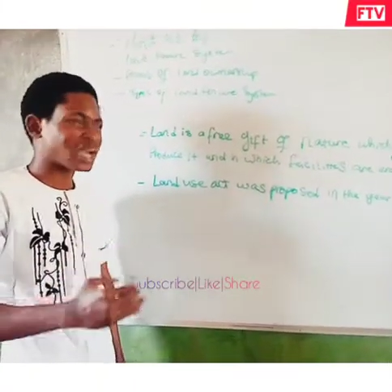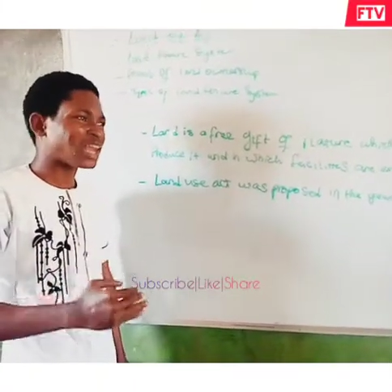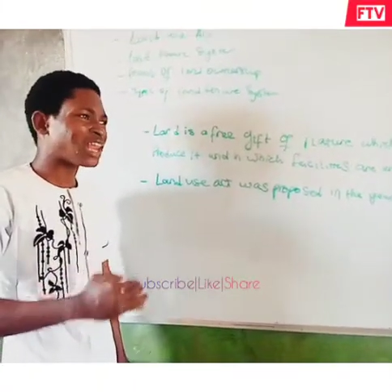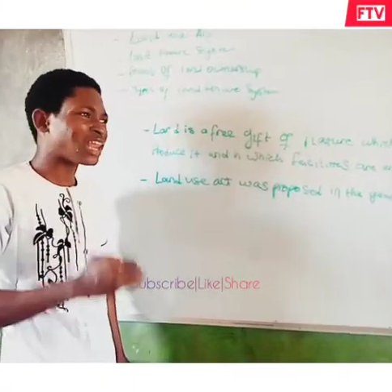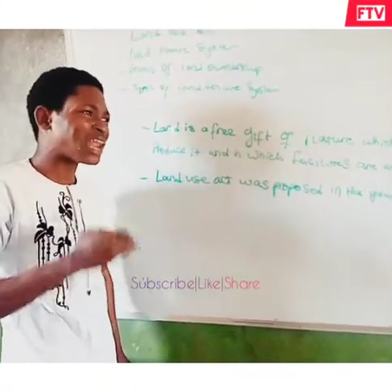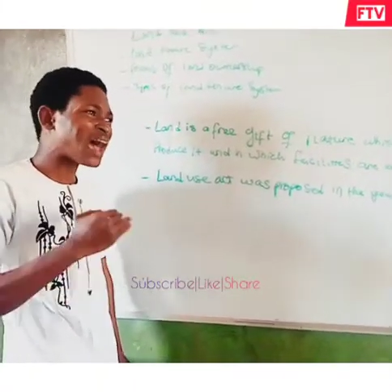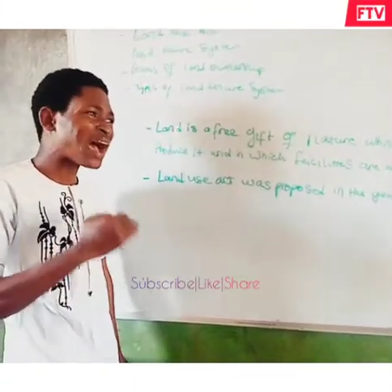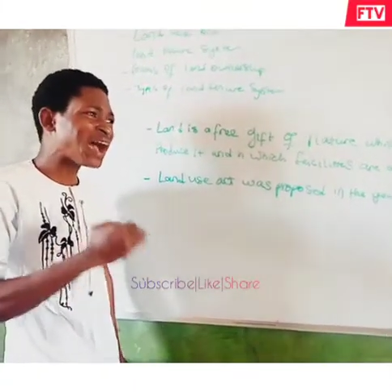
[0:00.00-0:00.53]

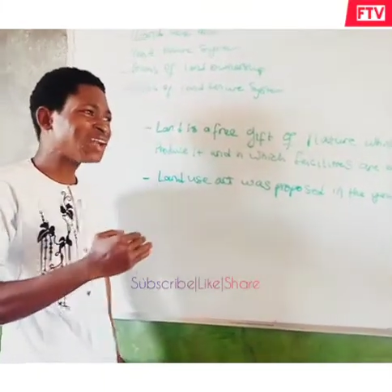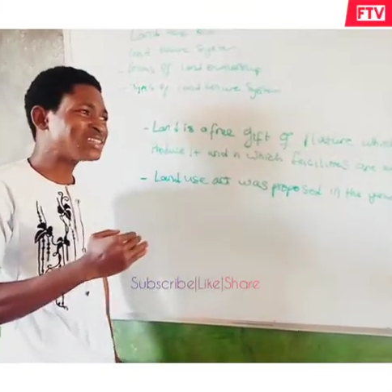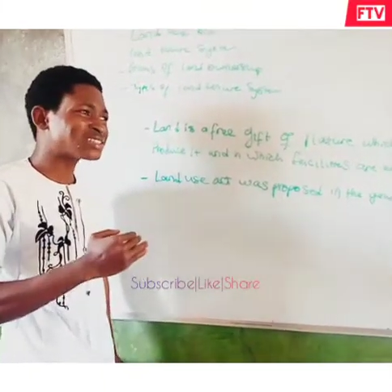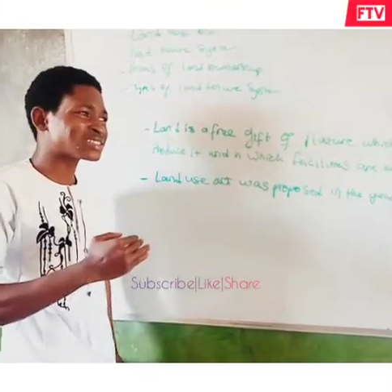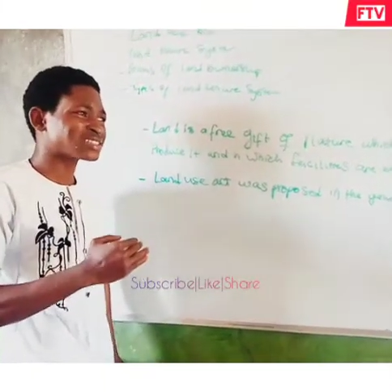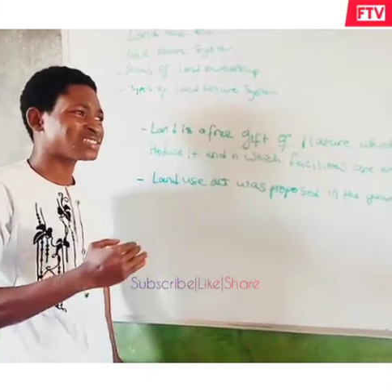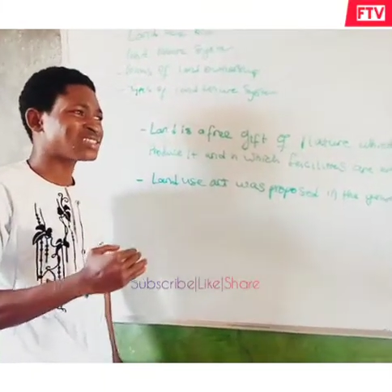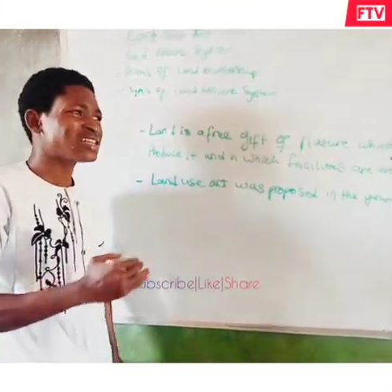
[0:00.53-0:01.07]
Land
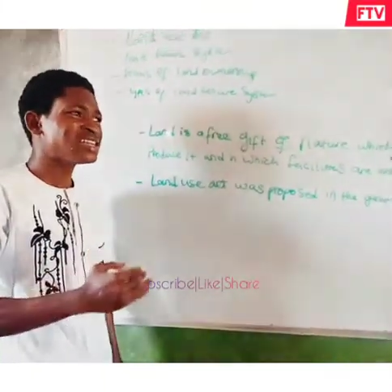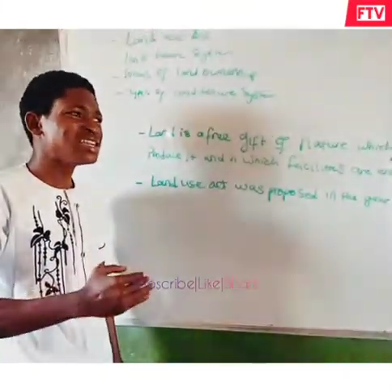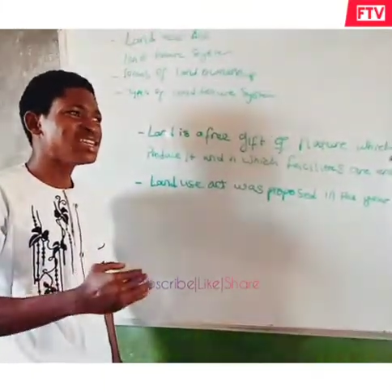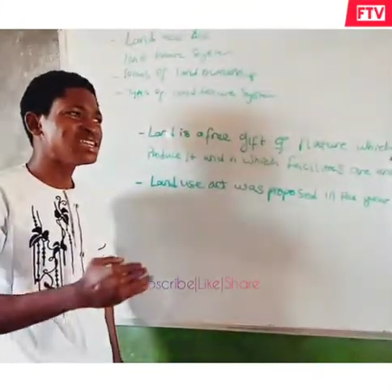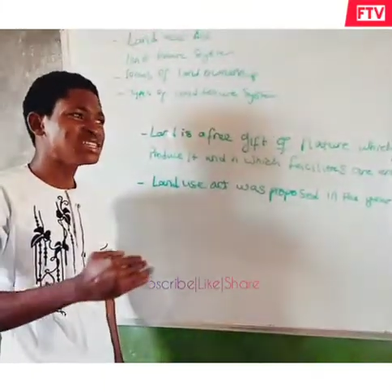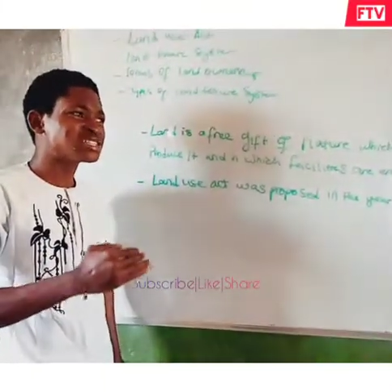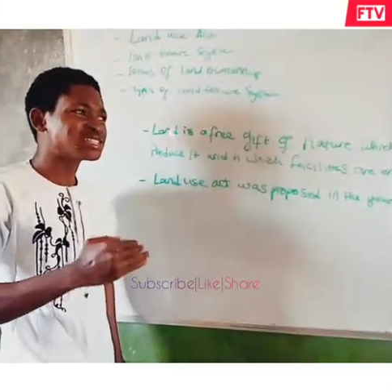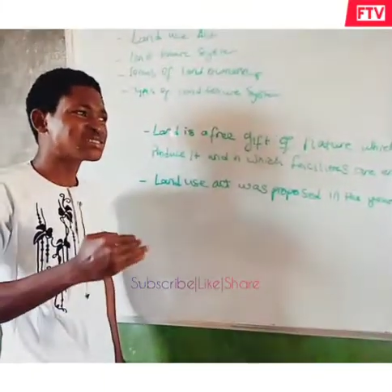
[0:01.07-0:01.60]

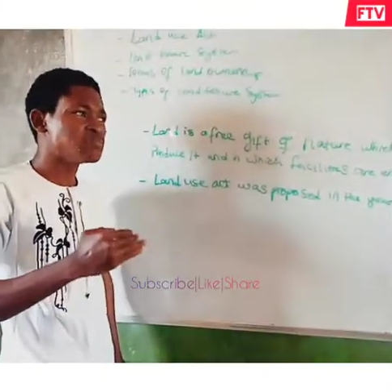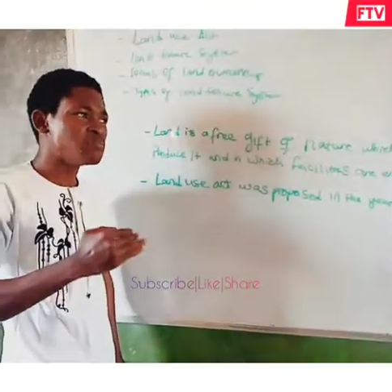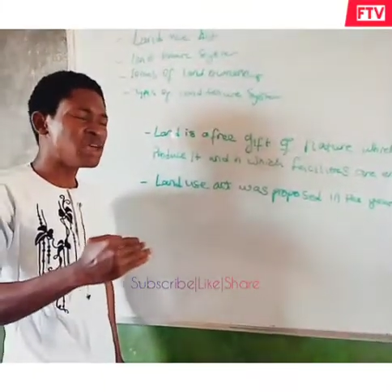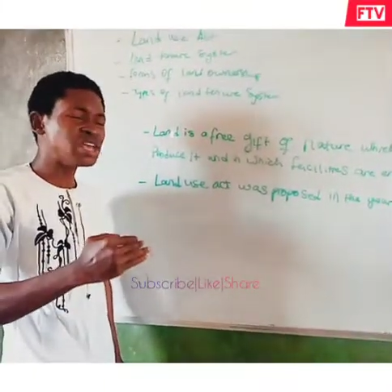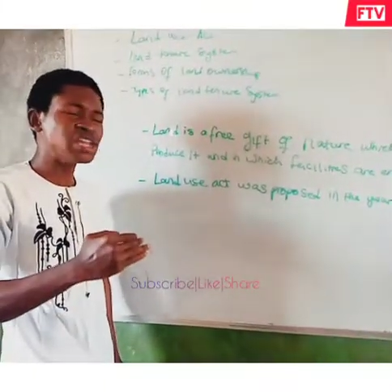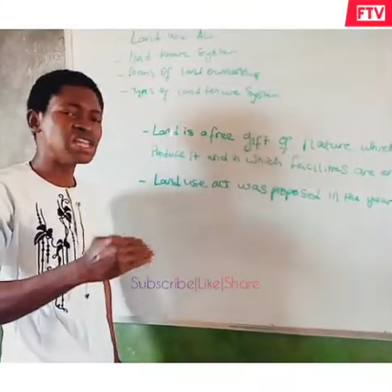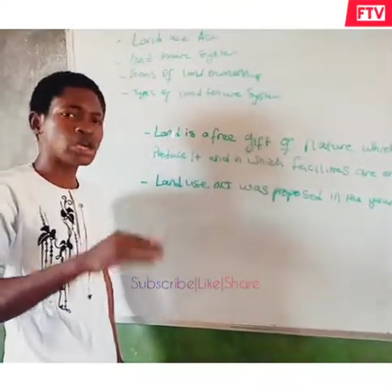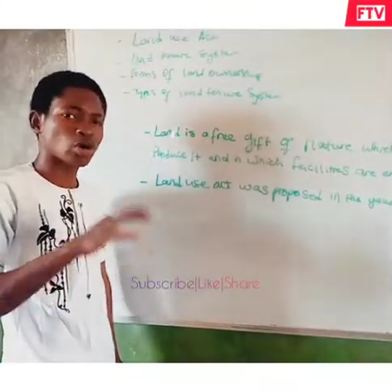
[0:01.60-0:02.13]
is
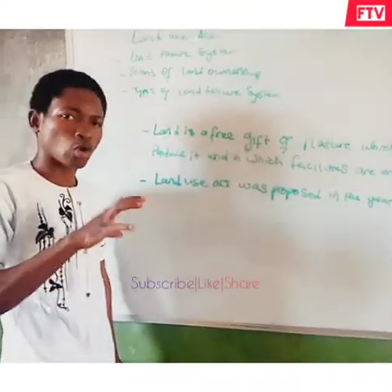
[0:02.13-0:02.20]
mainly